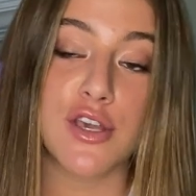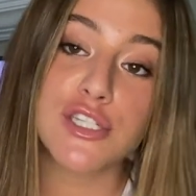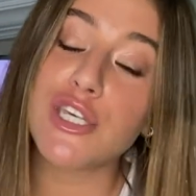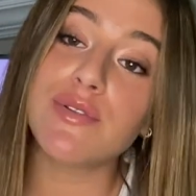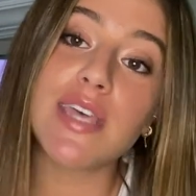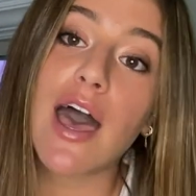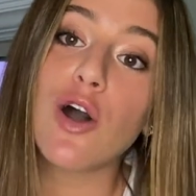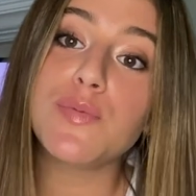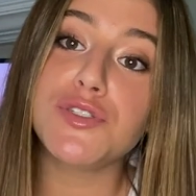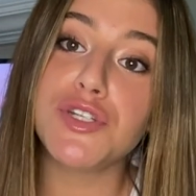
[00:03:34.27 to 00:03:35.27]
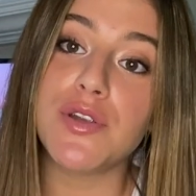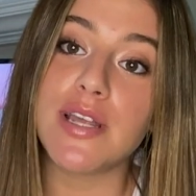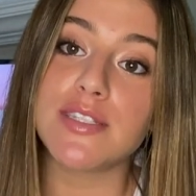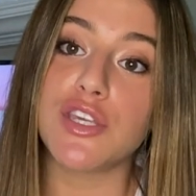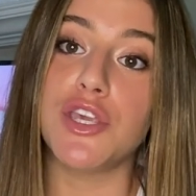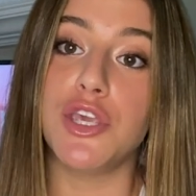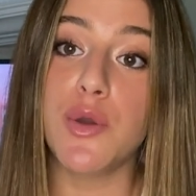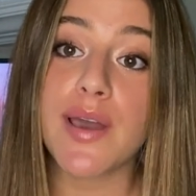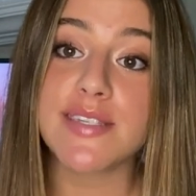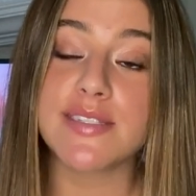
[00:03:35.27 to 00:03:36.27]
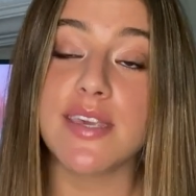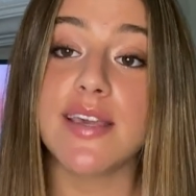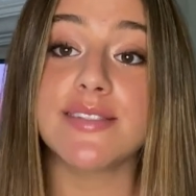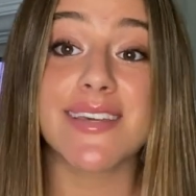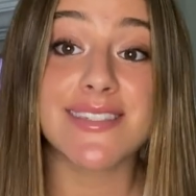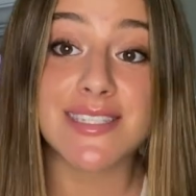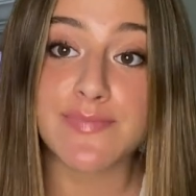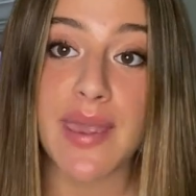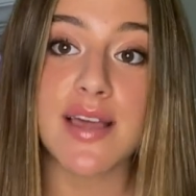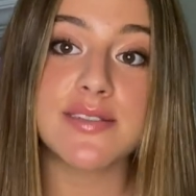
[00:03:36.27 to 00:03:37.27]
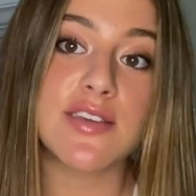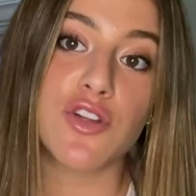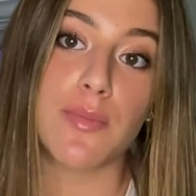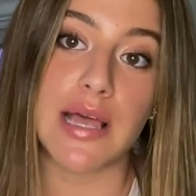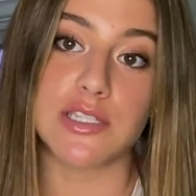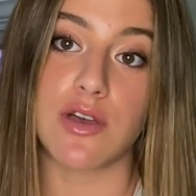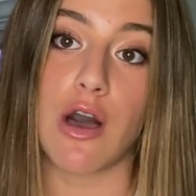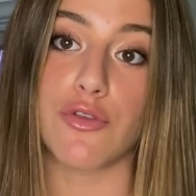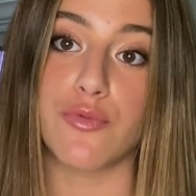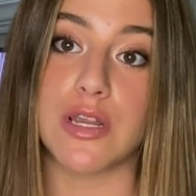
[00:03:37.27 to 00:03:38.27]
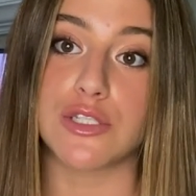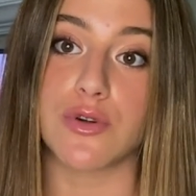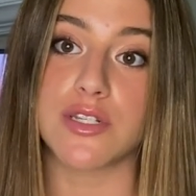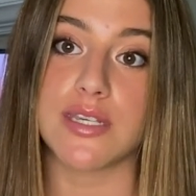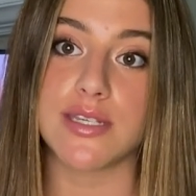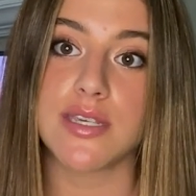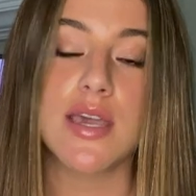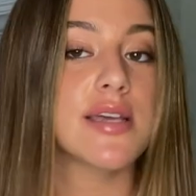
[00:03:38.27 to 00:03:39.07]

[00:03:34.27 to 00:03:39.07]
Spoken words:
So to help students, USC is expanding their mental health resources